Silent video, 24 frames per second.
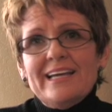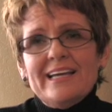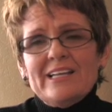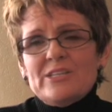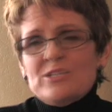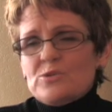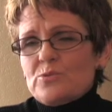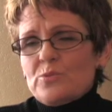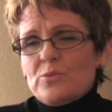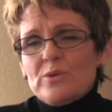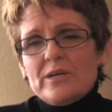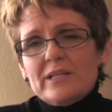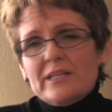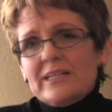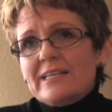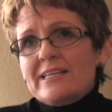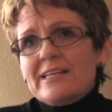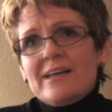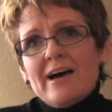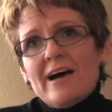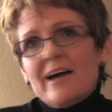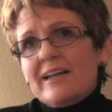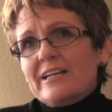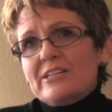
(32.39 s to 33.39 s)
it's really
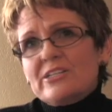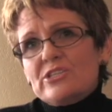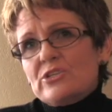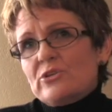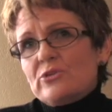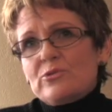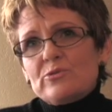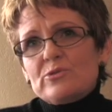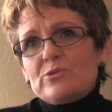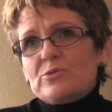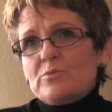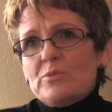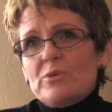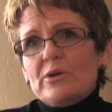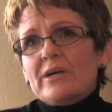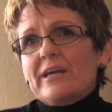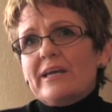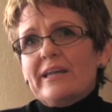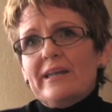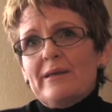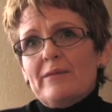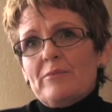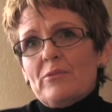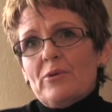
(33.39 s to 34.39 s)
not a children's
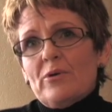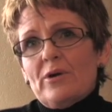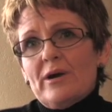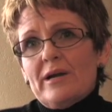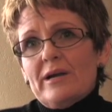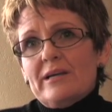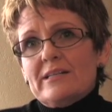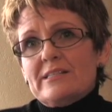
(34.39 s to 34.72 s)
book anymore.